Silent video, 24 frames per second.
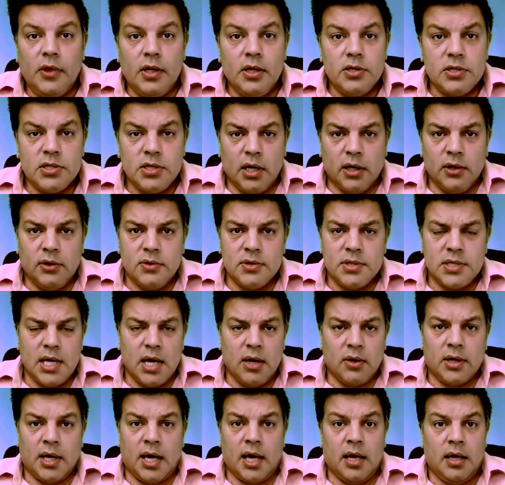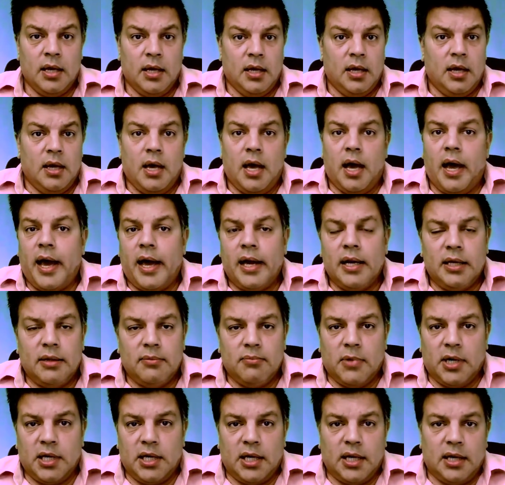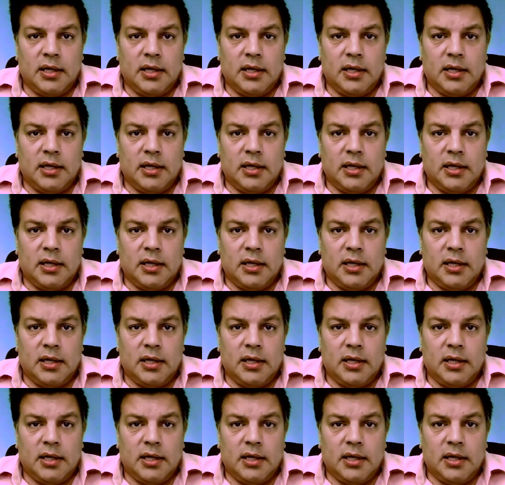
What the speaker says: started to say, okay, I need money.